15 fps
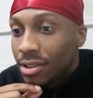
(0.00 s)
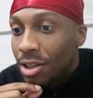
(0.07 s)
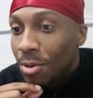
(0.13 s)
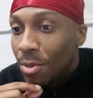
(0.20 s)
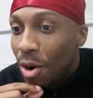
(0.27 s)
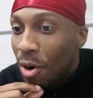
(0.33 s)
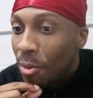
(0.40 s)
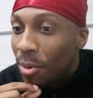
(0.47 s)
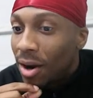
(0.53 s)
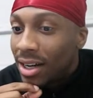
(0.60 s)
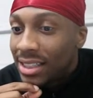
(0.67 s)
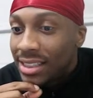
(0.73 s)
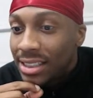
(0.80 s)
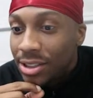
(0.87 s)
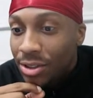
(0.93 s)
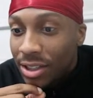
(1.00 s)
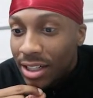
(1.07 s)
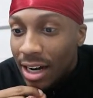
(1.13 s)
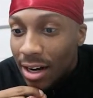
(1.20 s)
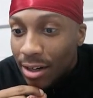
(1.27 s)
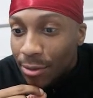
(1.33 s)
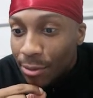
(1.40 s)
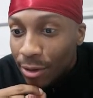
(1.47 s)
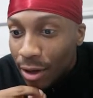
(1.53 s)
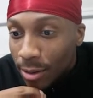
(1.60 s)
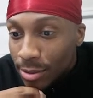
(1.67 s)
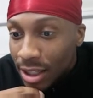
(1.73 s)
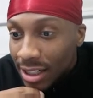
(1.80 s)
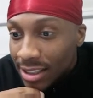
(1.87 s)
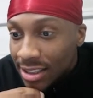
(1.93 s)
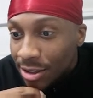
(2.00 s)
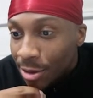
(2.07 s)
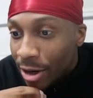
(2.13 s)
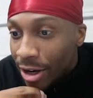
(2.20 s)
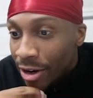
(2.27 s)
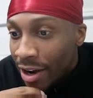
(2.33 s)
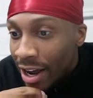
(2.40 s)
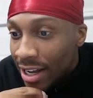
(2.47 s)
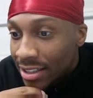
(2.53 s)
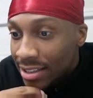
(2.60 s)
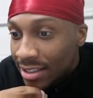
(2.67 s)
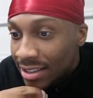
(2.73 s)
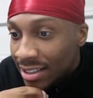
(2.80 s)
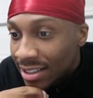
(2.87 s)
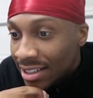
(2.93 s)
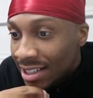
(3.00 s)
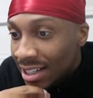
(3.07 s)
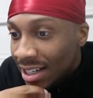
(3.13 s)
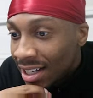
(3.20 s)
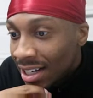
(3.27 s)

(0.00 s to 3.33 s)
Come on, bro. Let's see you get down the field. I'm trying to see where you at. See,